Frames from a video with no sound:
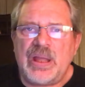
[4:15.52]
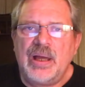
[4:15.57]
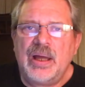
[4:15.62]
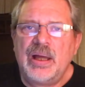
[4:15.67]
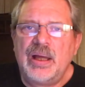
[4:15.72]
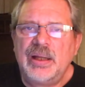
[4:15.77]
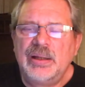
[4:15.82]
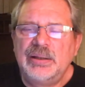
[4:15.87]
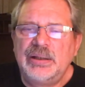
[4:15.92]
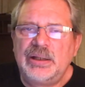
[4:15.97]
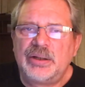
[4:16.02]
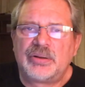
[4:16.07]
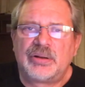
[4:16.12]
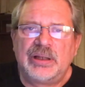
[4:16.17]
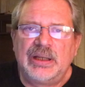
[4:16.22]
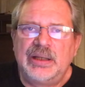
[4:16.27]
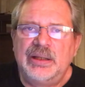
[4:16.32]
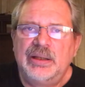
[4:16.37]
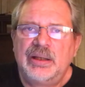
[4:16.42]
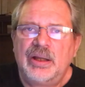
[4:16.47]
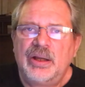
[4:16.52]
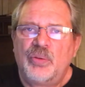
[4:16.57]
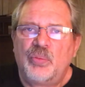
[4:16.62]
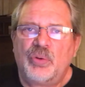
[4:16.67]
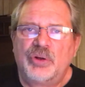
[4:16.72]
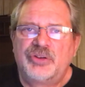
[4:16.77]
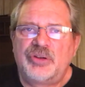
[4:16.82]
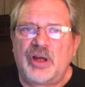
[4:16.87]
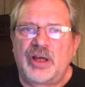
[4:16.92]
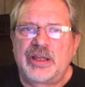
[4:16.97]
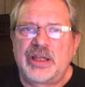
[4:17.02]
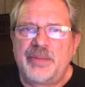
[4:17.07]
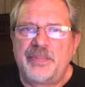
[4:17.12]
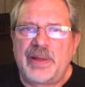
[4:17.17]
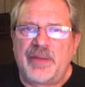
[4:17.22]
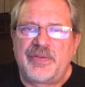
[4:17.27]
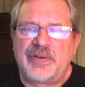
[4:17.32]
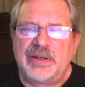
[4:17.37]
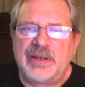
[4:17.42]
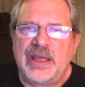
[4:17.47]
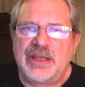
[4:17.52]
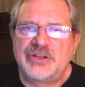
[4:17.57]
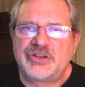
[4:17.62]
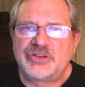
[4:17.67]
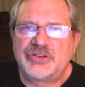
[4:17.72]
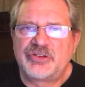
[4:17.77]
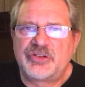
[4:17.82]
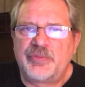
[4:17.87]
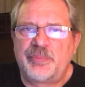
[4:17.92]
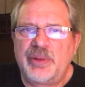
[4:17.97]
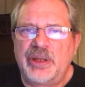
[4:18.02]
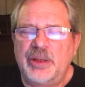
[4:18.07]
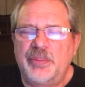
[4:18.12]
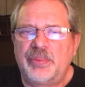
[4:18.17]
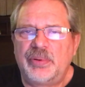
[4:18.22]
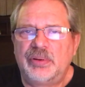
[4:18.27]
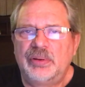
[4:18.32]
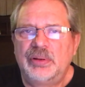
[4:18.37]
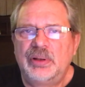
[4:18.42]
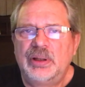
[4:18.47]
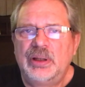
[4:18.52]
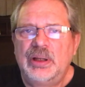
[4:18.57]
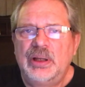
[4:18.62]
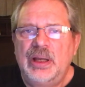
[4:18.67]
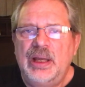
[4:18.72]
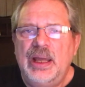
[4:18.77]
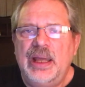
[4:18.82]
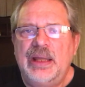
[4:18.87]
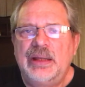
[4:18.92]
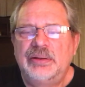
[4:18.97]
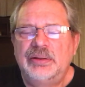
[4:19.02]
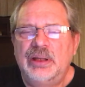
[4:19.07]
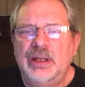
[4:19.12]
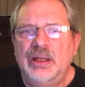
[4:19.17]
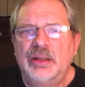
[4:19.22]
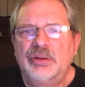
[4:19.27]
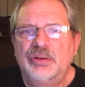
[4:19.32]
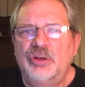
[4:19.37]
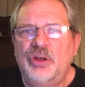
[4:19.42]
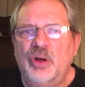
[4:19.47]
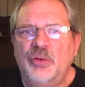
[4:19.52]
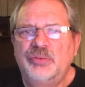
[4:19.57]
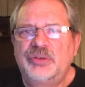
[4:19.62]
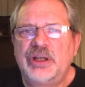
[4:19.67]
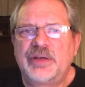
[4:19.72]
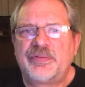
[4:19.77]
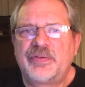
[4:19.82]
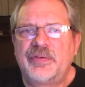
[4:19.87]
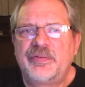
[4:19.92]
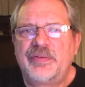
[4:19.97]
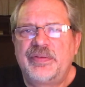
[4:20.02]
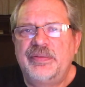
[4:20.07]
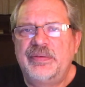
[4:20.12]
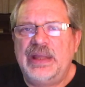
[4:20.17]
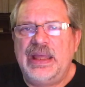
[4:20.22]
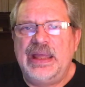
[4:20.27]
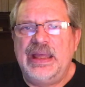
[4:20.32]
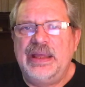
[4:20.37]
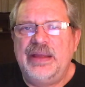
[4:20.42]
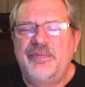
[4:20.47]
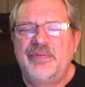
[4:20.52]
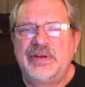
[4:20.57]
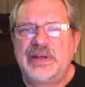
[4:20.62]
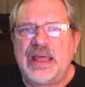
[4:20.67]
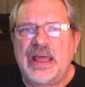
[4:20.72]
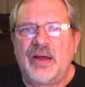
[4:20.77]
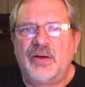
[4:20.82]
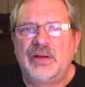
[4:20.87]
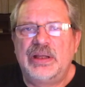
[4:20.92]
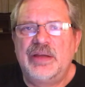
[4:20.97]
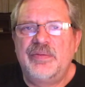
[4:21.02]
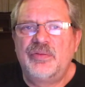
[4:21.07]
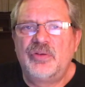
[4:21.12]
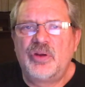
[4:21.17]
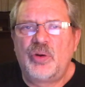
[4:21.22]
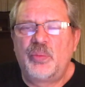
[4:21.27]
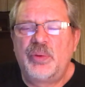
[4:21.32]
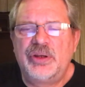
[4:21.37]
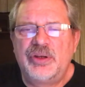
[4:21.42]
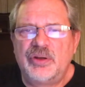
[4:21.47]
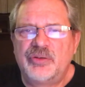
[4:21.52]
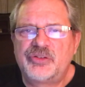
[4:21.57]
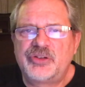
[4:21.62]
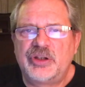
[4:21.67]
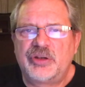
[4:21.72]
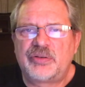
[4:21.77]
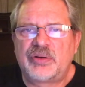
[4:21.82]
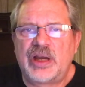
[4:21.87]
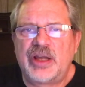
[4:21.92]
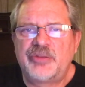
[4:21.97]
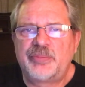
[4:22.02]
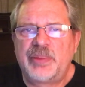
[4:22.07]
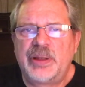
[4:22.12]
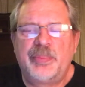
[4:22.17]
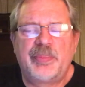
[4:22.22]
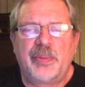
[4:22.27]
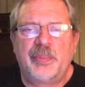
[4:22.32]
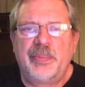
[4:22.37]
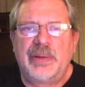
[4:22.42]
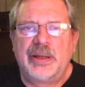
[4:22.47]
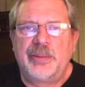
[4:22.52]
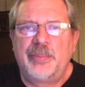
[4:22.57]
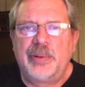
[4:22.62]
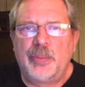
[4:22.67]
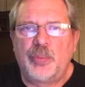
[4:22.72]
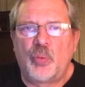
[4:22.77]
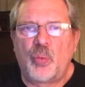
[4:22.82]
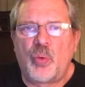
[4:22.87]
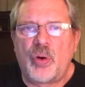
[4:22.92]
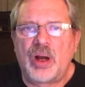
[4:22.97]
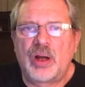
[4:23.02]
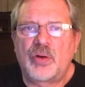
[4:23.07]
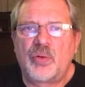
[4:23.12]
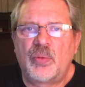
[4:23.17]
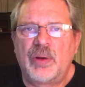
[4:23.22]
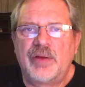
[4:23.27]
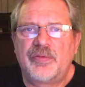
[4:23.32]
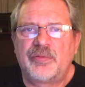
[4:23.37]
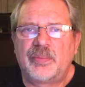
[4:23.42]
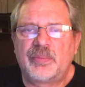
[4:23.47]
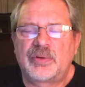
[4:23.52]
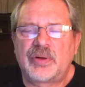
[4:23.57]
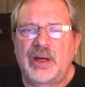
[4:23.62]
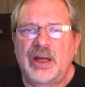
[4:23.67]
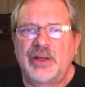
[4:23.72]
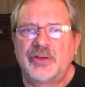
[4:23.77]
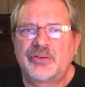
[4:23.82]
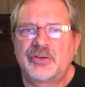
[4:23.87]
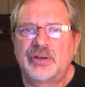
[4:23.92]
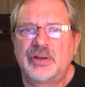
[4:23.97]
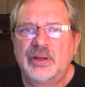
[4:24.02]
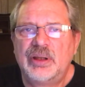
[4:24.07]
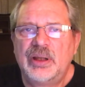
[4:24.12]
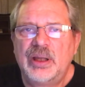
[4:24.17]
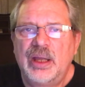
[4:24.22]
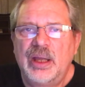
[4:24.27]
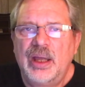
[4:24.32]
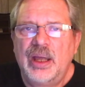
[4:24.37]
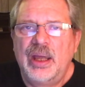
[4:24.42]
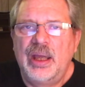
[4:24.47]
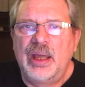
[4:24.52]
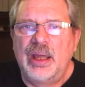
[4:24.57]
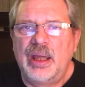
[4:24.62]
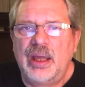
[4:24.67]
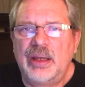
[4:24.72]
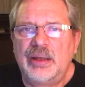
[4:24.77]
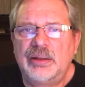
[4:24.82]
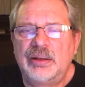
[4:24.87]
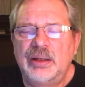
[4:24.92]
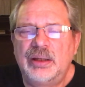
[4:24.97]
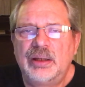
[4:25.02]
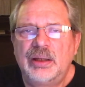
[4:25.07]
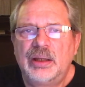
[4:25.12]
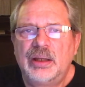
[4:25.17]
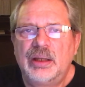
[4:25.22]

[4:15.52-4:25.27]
literally, we're talking about the nations of people, and no different even now. Even though we don't see Christ, many people walk away from Christ and